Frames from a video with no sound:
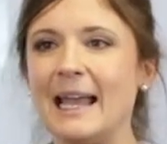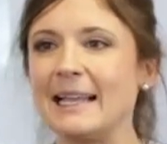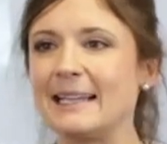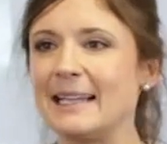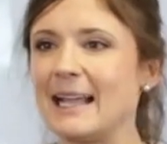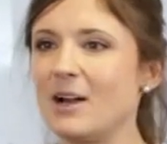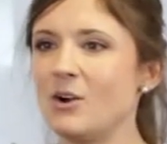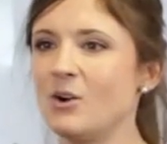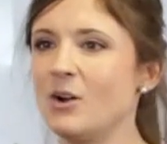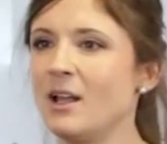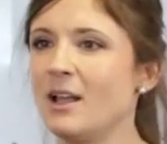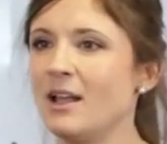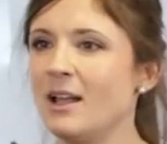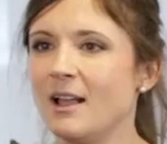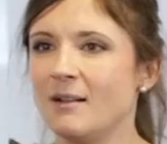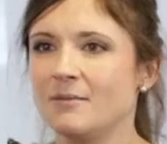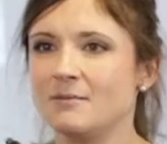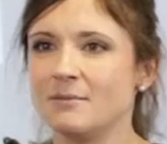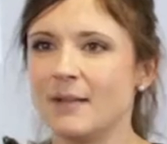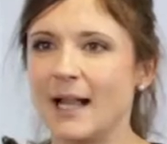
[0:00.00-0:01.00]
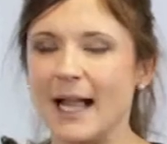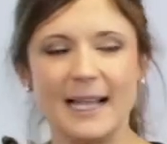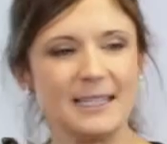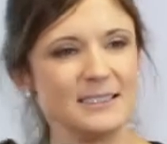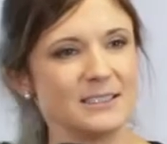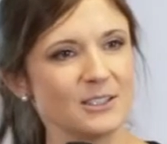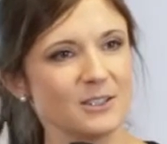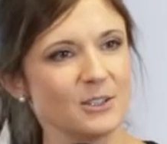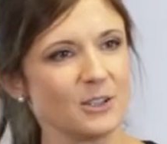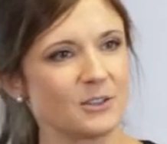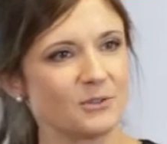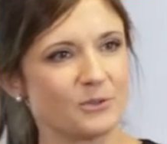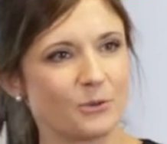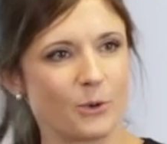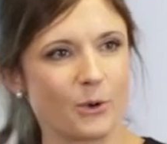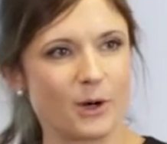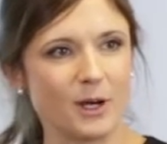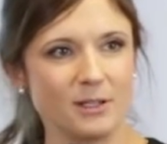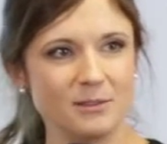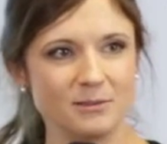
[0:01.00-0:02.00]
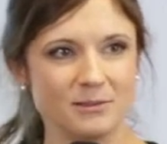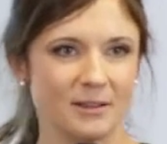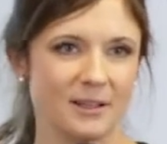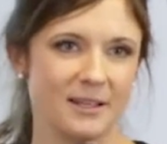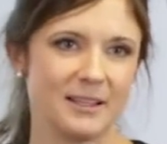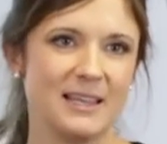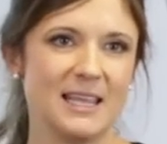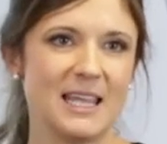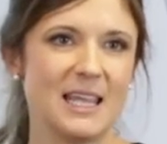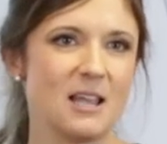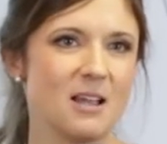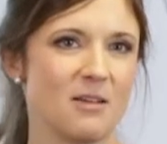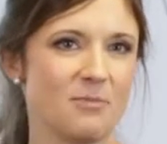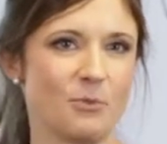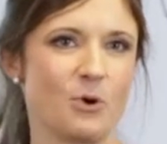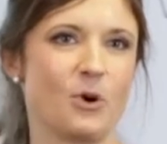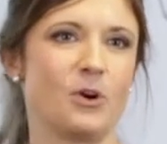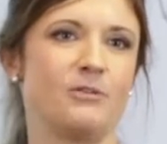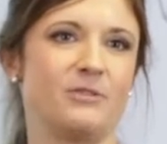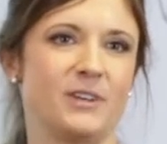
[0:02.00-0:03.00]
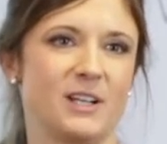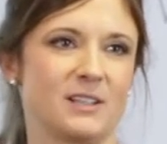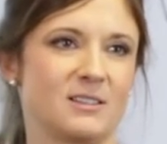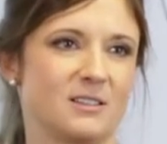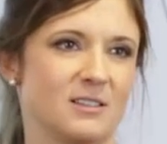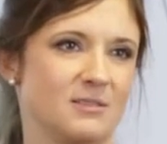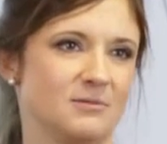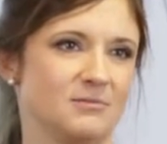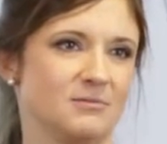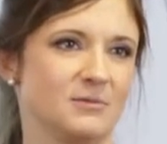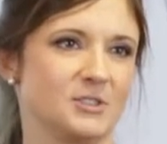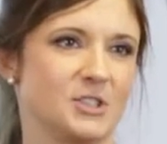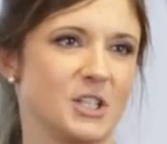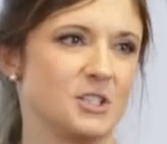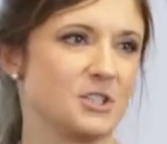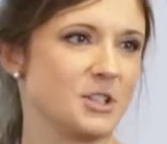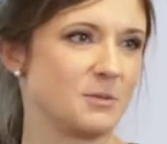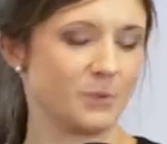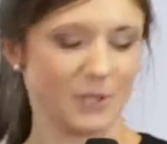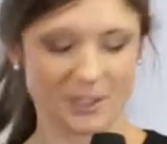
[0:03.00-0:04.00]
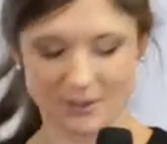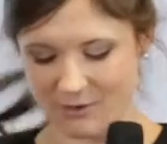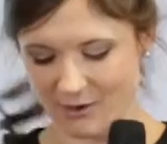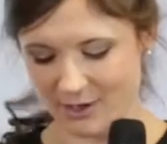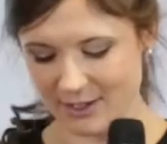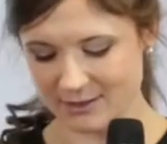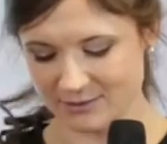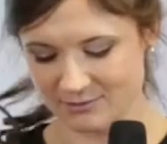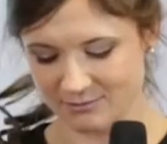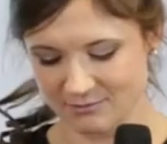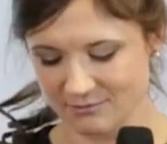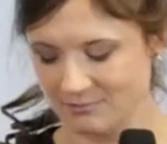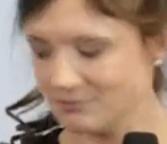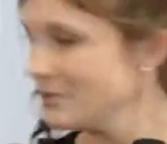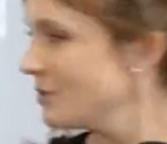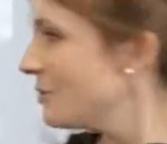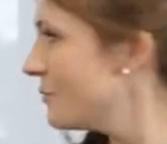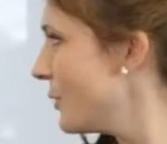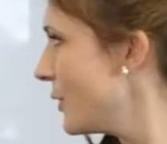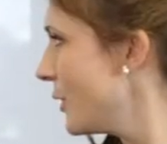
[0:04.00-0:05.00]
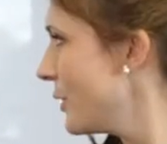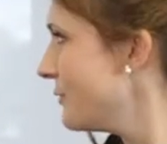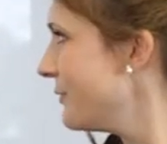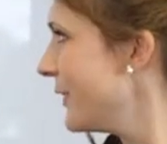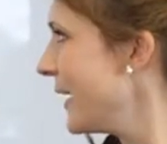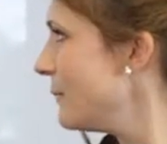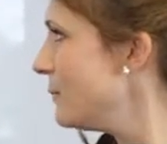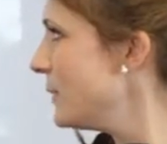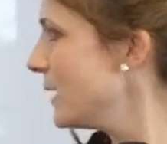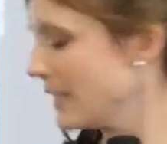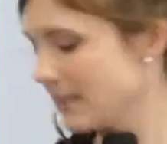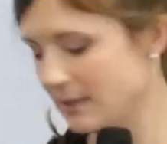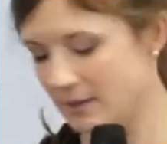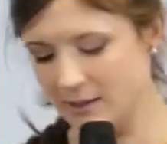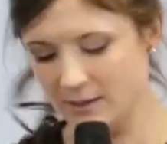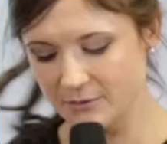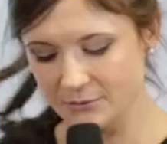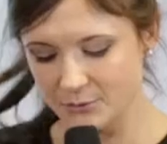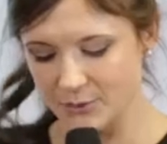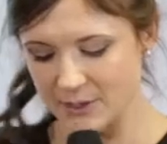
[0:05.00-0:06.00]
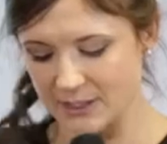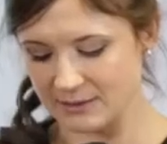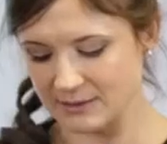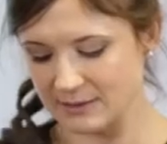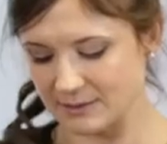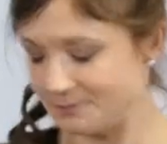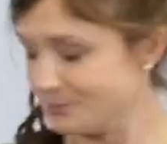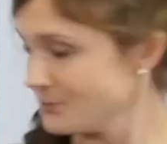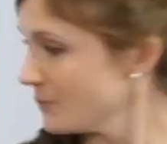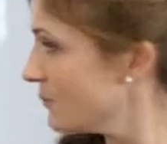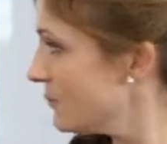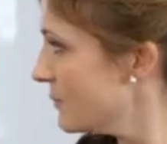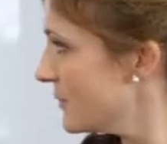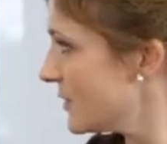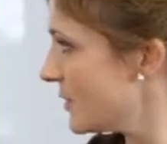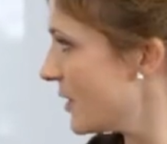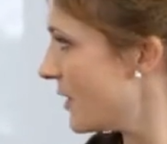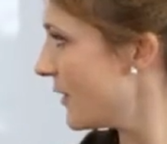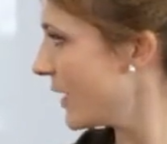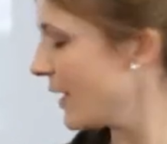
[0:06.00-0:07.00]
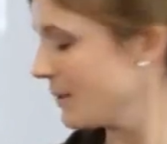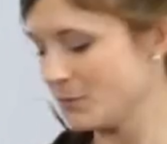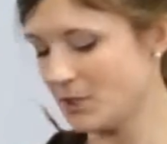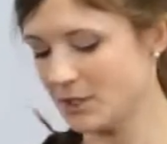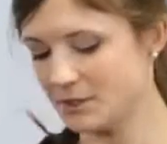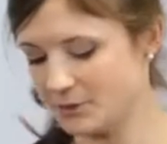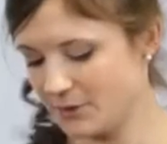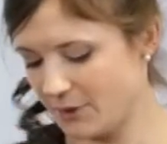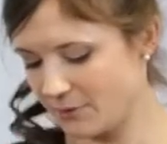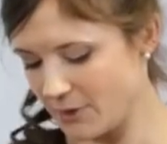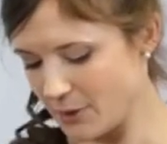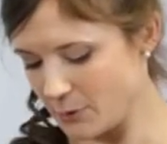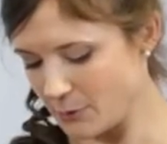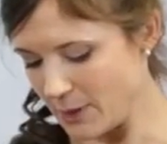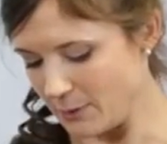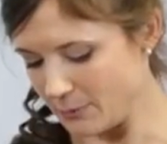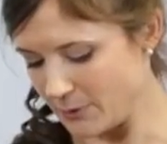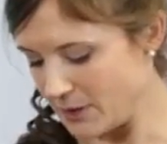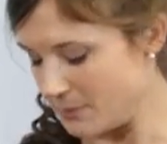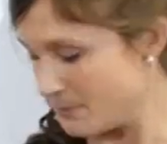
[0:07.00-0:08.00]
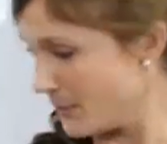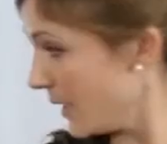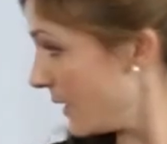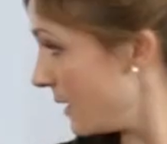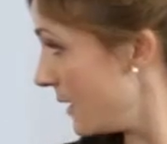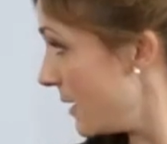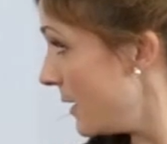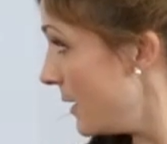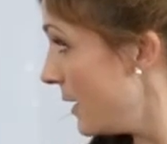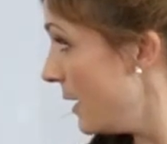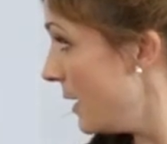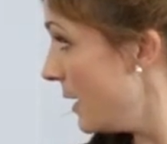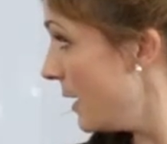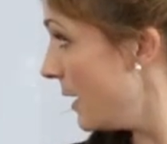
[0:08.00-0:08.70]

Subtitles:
Now, as you look for the perfect gingerbread heart for your family and loved ones, sorry, I'm not doing very well with the mic here,